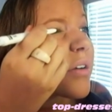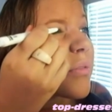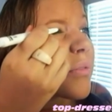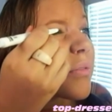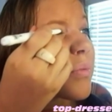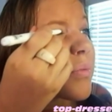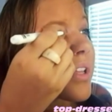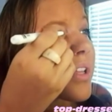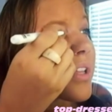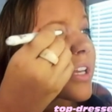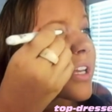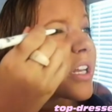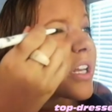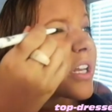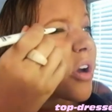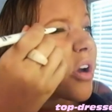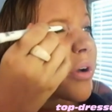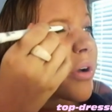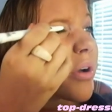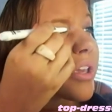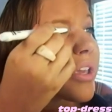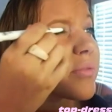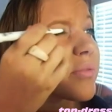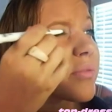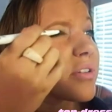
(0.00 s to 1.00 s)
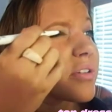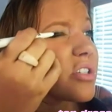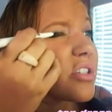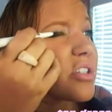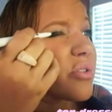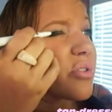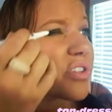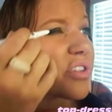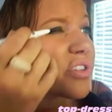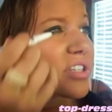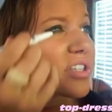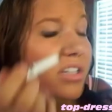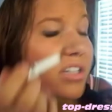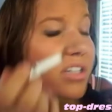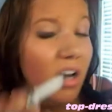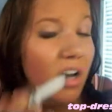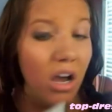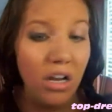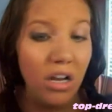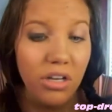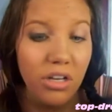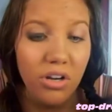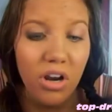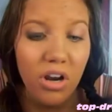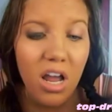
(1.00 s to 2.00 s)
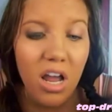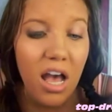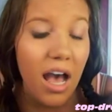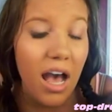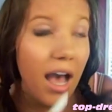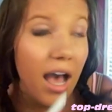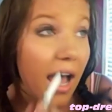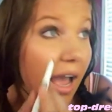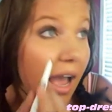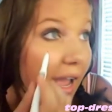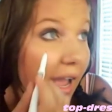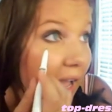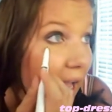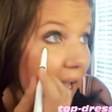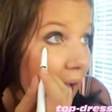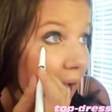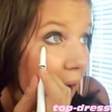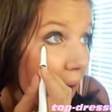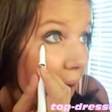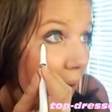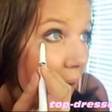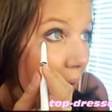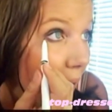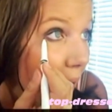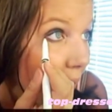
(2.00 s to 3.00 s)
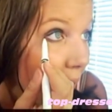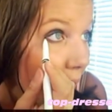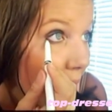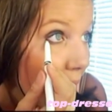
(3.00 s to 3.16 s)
I don't really know what you would do with this got in your eye.